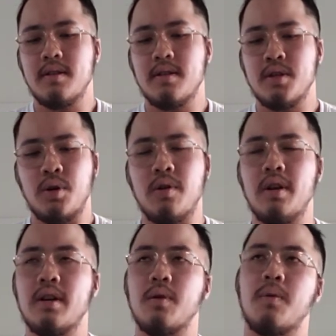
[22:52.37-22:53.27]

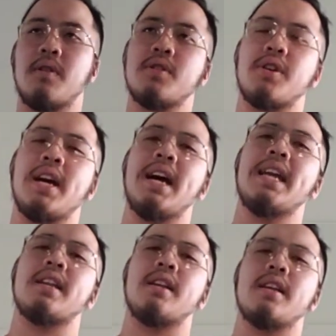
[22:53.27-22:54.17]
Showing the world your
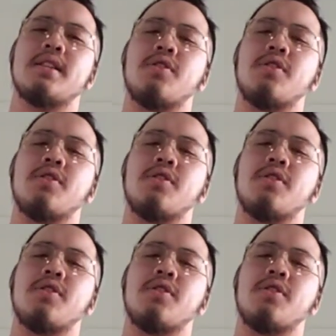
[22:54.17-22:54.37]
kindness,